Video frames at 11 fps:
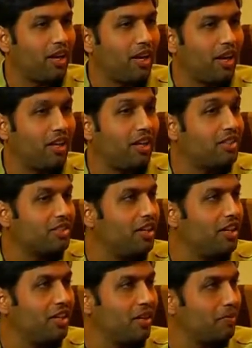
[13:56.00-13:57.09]
At least in
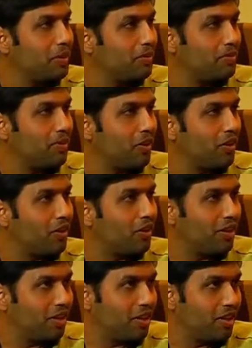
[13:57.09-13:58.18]
India,
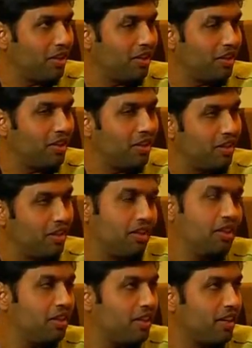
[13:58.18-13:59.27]
in
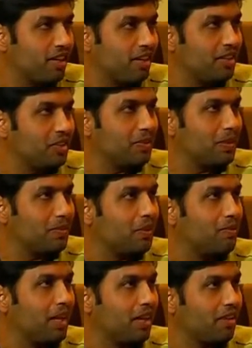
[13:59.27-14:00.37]
India, at least people
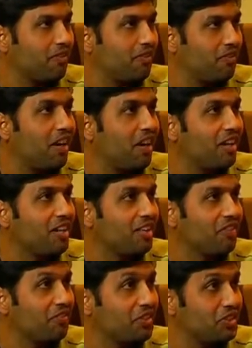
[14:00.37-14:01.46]
make it fairly
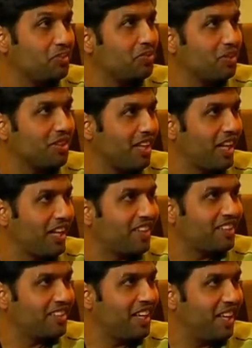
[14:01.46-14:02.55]
visible,
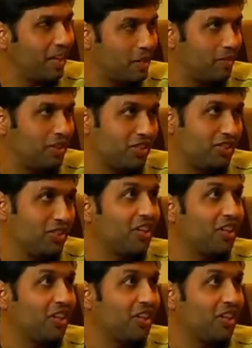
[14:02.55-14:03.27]
like their expressions, or at